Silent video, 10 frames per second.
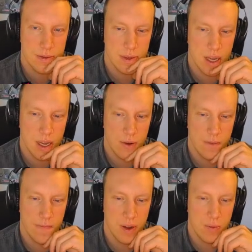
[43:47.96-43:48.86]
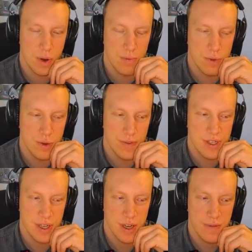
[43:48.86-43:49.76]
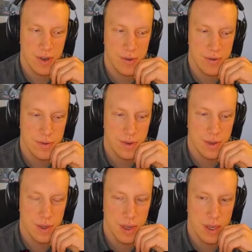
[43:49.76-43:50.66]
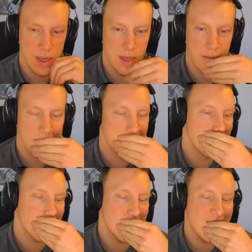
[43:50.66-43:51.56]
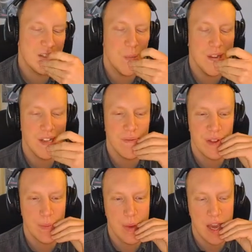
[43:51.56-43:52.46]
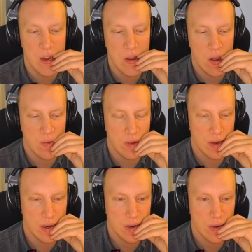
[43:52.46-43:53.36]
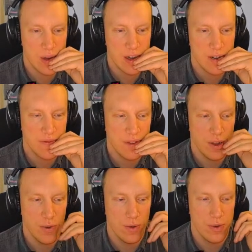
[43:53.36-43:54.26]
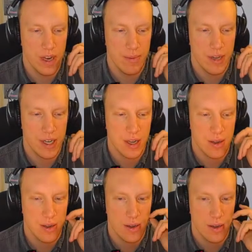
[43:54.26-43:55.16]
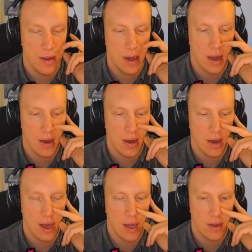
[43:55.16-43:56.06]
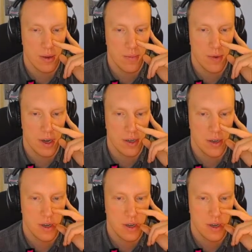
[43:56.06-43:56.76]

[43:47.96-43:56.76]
I don't think one move is enough though. Please be something bad, you have gotten quite a few damaging. Acupressure.